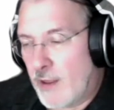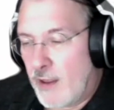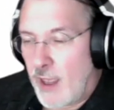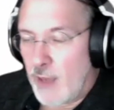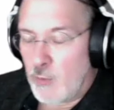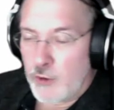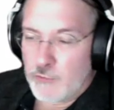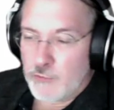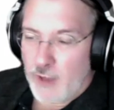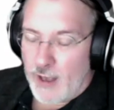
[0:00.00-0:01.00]
And where
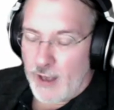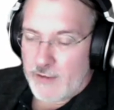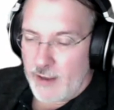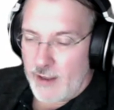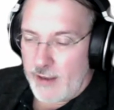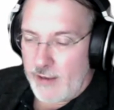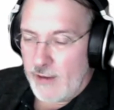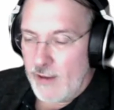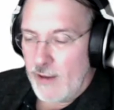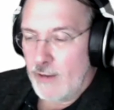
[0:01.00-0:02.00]
you've got a
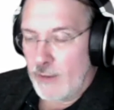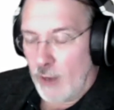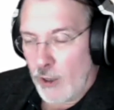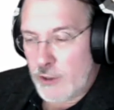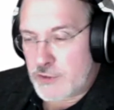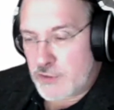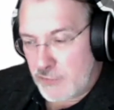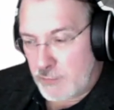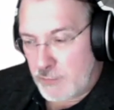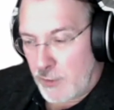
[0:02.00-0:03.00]
large
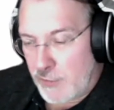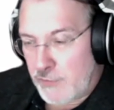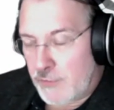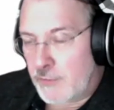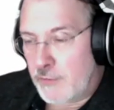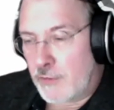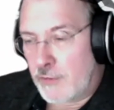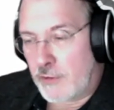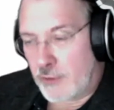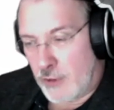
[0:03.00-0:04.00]
dispersed
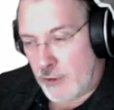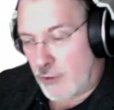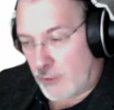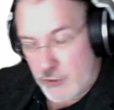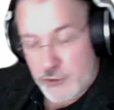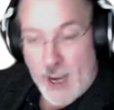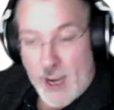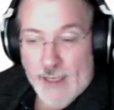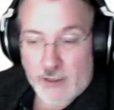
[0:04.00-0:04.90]
contracted